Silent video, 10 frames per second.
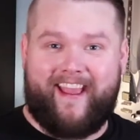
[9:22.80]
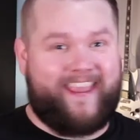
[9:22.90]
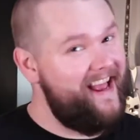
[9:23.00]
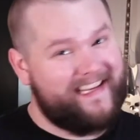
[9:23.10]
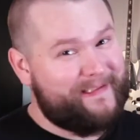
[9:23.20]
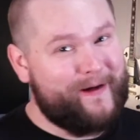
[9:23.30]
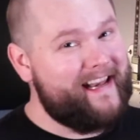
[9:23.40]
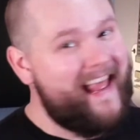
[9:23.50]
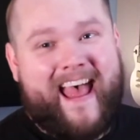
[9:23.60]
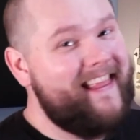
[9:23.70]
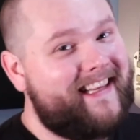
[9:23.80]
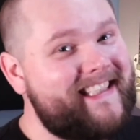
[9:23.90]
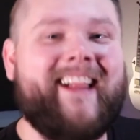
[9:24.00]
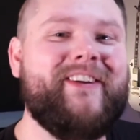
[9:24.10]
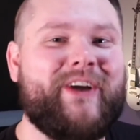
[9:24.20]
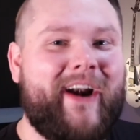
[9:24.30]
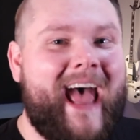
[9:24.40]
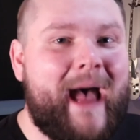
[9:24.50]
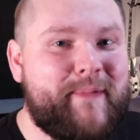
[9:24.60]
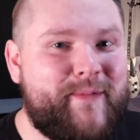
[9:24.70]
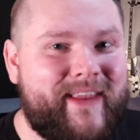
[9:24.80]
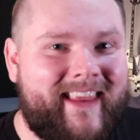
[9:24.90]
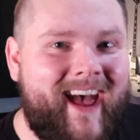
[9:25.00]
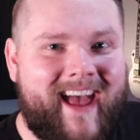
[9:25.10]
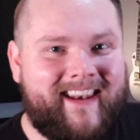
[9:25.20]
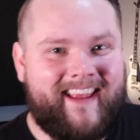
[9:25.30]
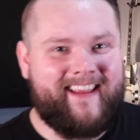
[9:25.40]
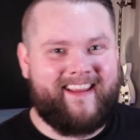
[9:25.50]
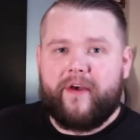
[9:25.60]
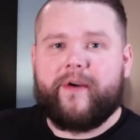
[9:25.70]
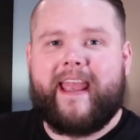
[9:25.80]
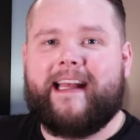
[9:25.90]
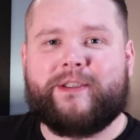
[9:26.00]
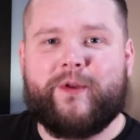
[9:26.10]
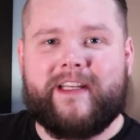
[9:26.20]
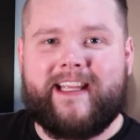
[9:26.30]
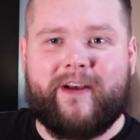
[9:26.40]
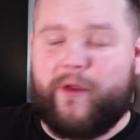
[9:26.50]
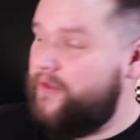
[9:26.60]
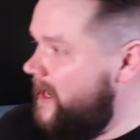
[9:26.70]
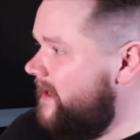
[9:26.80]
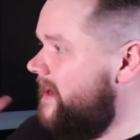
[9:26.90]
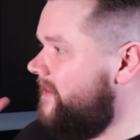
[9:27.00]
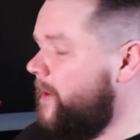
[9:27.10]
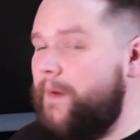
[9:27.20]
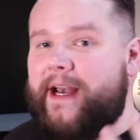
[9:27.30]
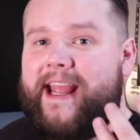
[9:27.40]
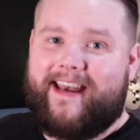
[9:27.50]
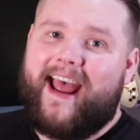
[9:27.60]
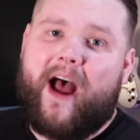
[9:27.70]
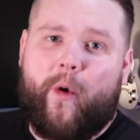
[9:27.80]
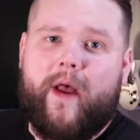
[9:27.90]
Guess what? The sellers aren't happy with that. They'll cancel the deal. They need their money now.